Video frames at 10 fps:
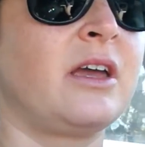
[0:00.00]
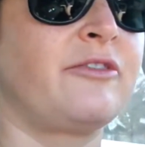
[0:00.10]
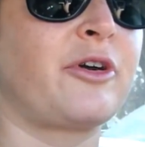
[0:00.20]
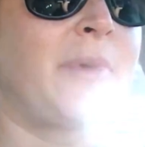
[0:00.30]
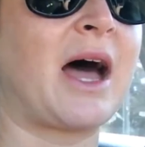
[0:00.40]

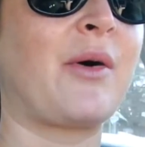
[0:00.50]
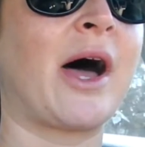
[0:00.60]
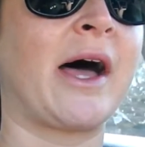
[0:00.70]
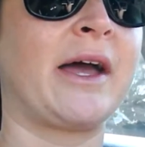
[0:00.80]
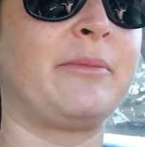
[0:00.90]
from now
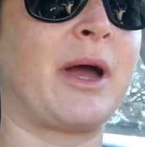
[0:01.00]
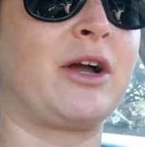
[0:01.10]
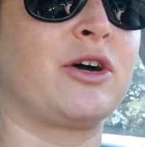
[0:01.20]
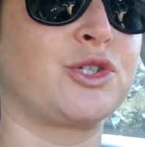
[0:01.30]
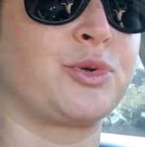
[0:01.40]
on, my
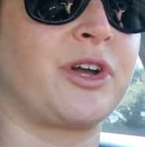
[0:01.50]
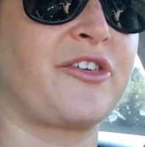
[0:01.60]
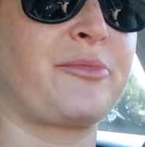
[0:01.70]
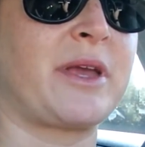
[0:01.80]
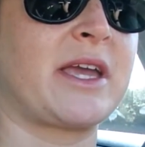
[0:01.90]
coach will
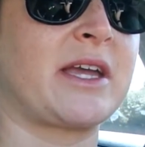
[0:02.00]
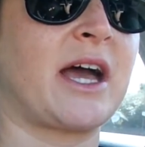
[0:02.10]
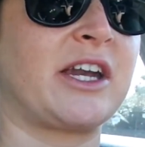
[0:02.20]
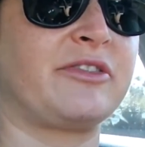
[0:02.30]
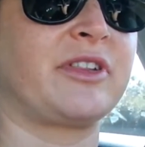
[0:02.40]
give me
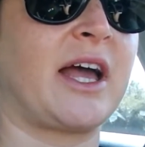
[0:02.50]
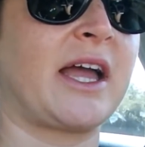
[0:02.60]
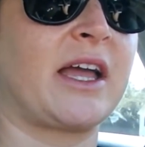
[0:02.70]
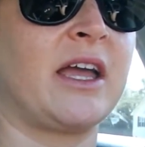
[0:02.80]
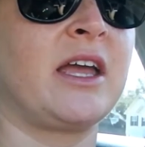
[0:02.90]
kind of
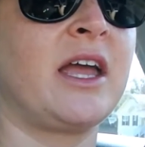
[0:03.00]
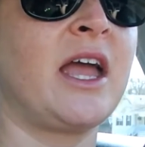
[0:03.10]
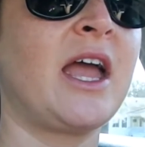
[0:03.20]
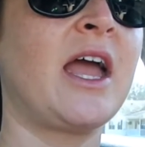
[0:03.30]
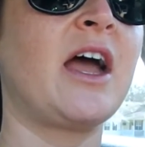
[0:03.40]
like,
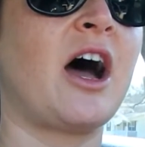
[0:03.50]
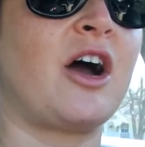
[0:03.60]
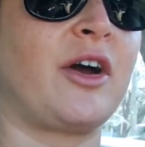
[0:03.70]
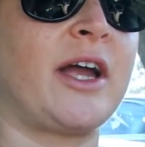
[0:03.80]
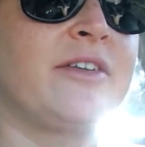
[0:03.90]

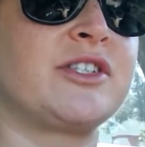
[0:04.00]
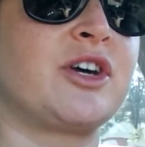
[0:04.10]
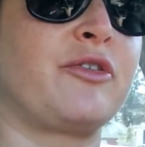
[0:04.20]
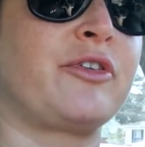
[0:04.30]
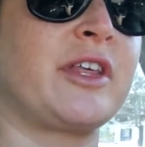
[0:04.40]
all right,
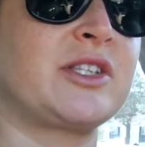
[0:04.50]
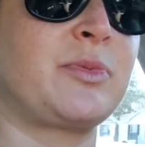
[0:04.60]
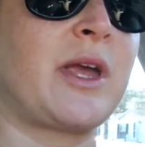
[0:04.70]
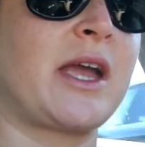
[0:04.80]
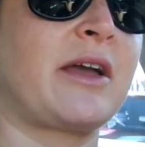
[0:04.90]
so for this
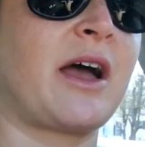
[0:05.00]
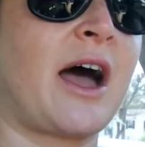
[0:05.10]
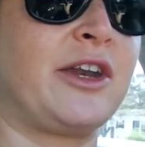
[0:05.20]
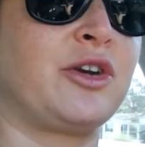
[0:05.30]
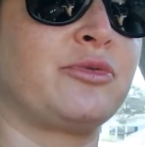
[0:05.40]
week
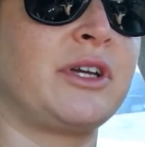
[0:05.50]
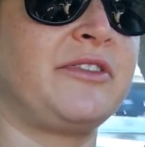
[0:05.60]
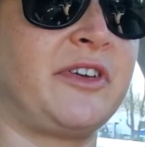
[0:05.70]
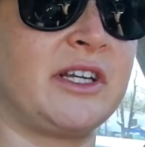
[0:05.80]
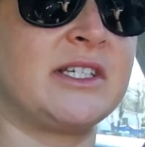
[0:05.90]
on your
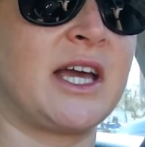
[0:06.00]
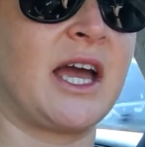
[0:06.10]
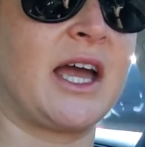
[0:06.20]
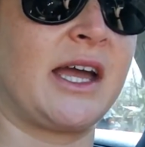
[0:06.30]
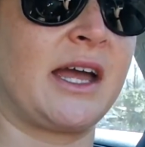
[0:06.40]
refeed day,